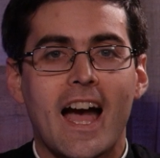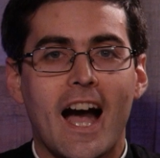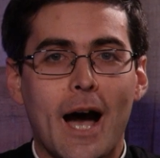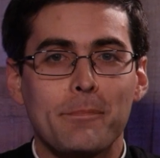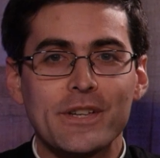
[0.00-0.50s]

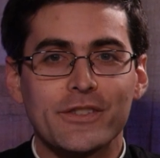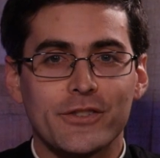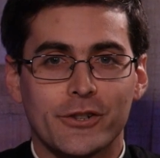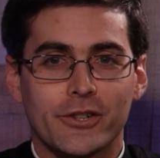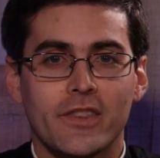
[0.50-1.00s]
Happy
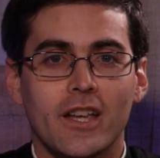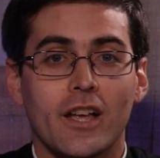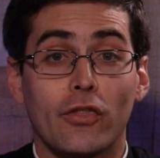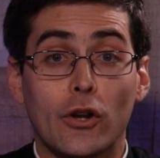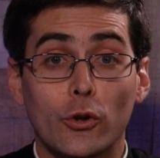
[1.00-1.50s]
Easter!
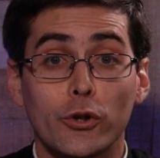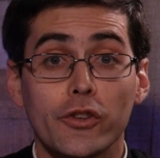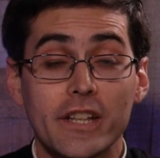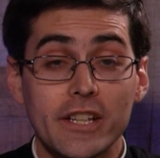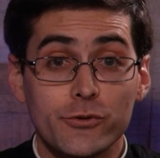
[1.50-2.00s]
The Lord
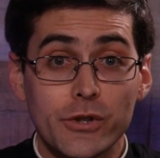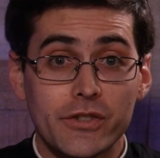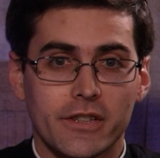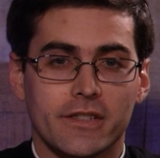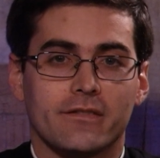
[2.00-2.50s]
is
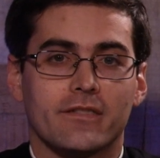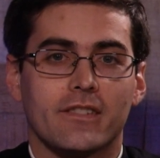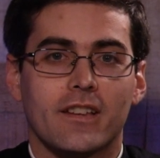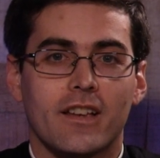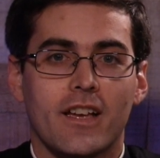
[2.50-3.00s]
risen.
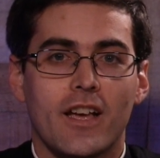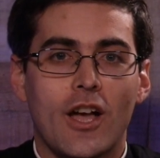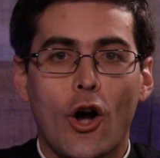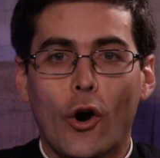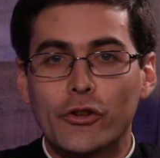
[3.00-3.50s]

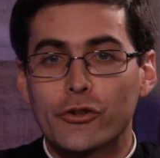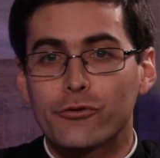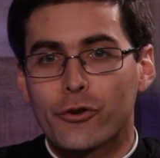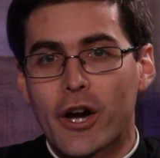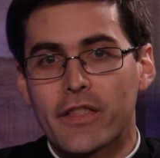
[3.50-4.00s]
On this
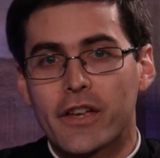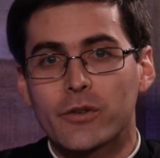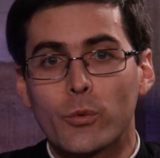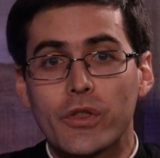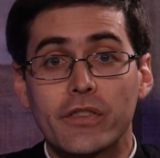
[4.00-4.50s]
Friday,
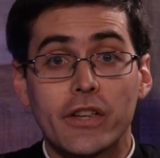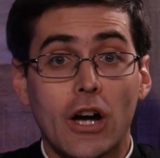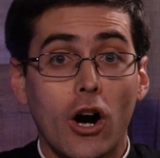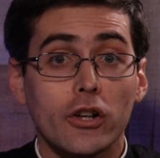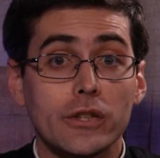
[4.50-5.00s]
within the
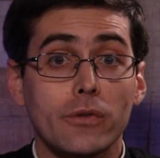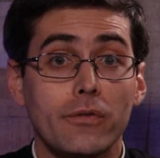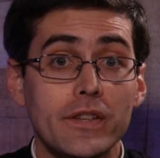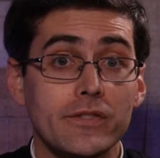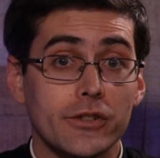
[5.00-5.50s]
octave of
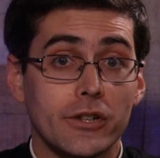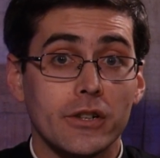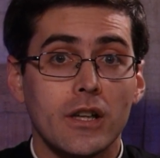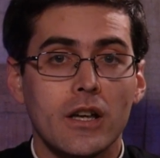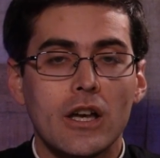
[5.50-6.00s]
Easter,
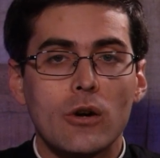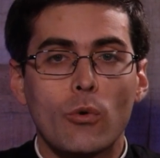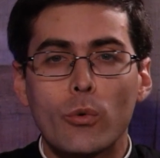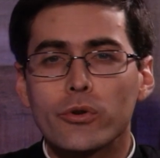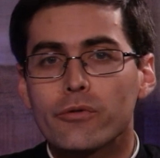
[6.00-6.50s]
we
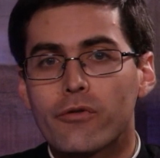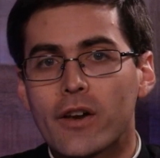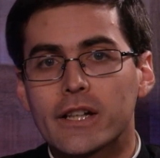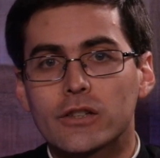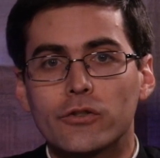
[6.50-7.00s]
will
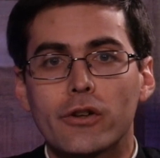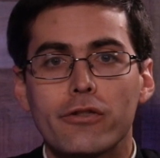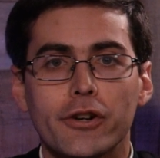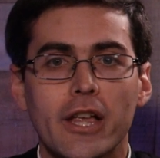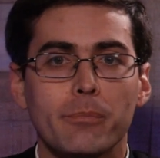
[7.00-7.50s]
reflect on the
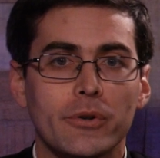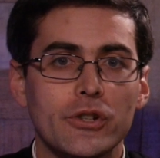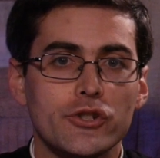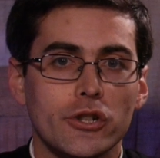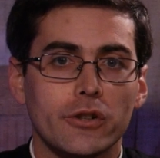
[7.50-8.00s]
third
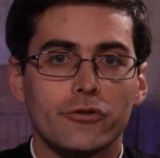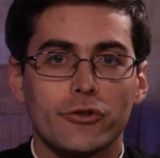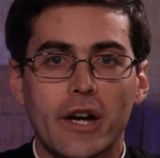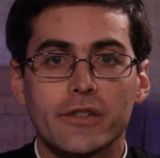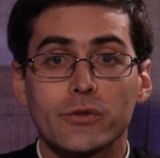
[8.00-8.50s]
apparition of
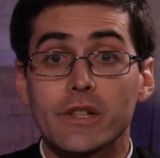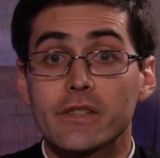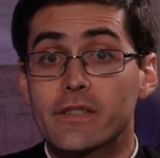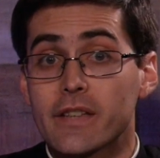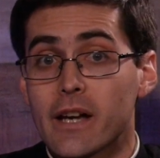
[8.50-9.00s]
Christ to his
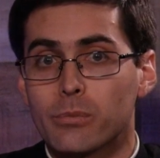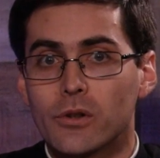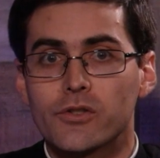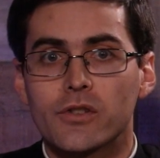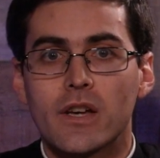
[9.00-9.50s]

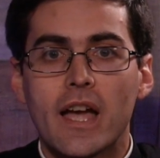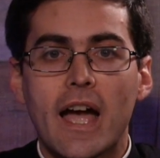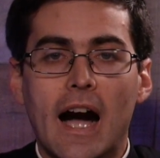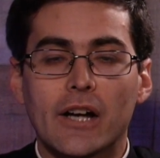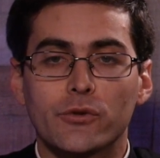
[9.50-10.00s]
disciples,
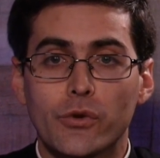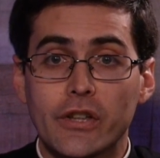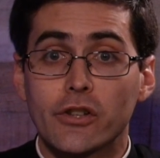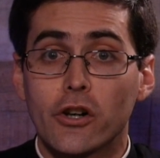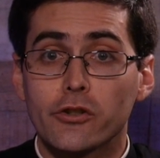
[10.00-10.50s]
as today's
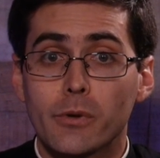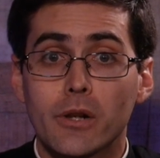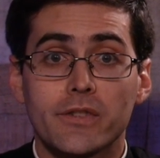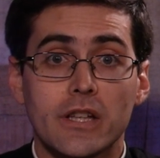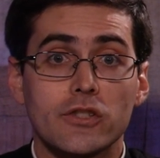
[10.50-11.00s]
Gospel
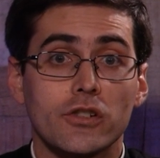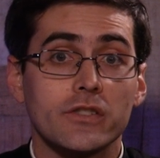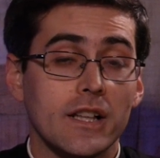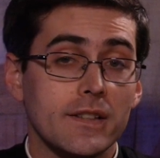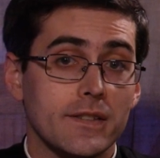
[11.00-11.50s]
of St. John
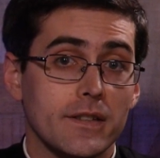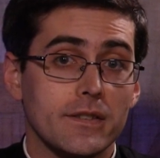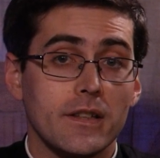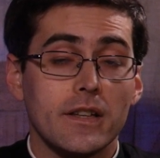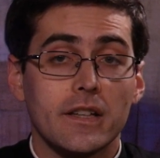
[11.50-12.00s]
tells
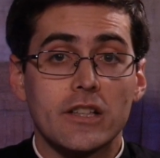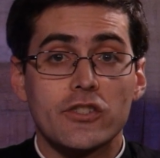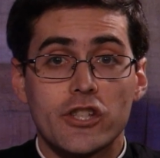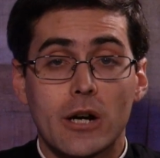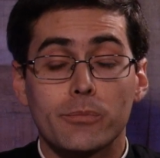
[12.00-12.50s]
us in
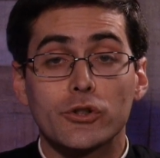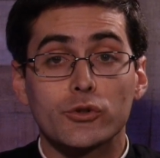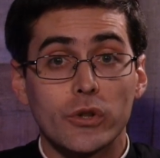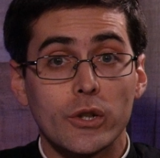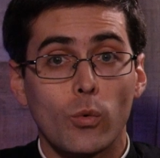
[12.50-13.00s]
chapter
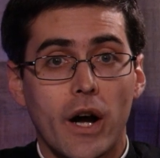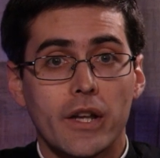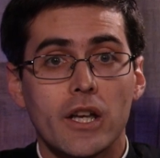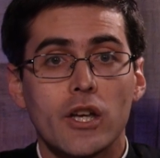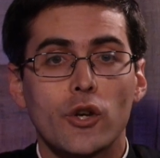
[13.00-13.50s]
21,
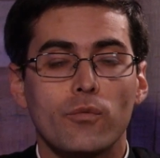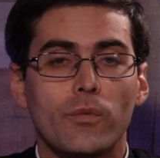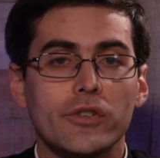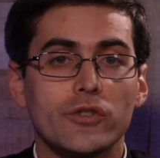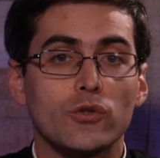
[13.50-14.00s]

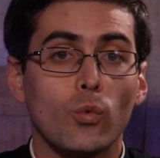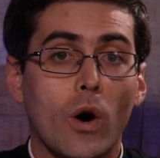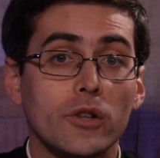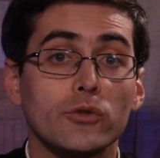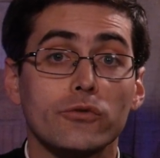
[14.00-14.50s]
verses
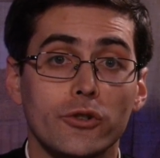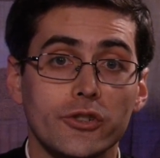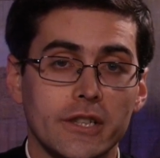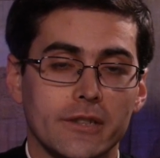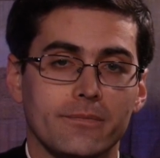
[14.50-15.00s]
1 to
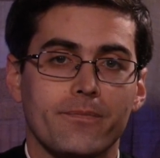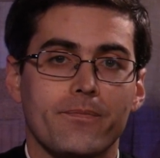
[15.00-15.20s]
14.